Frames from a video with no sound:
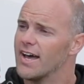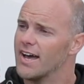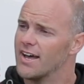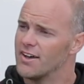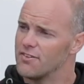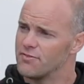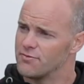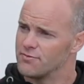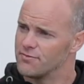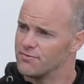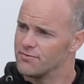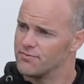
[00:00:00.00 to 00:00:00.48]

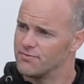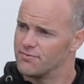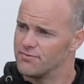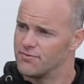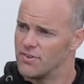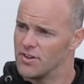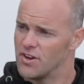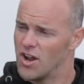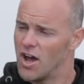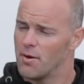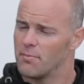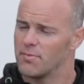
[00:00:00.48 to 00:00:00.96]
a
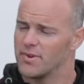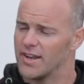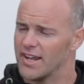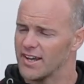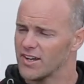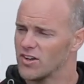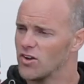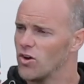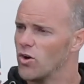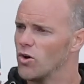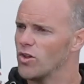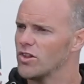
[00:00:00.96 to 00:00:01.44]
phenomena
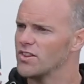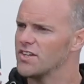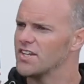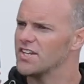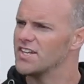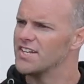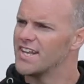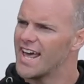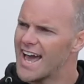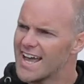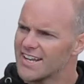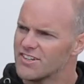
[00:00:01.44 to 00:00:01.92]
called the
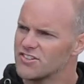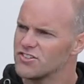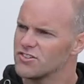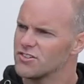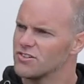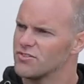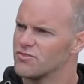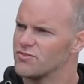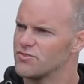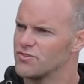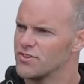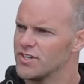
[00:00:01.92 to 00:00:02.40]

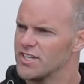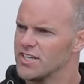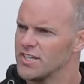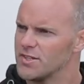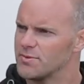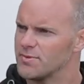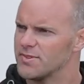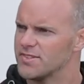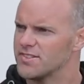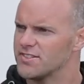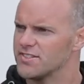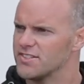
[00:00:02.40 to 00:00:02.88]
natural
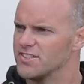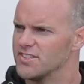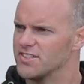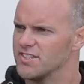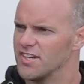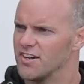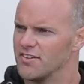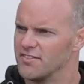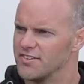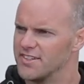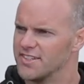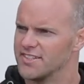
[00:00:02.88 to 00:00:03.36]
frequency
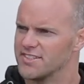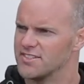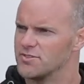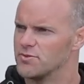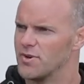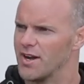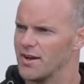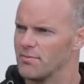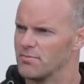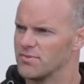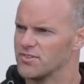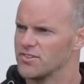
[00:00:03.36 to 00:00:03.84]
of this
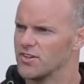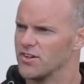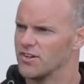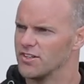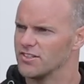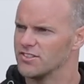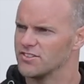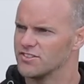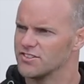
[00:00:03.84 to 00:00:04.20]
drum soil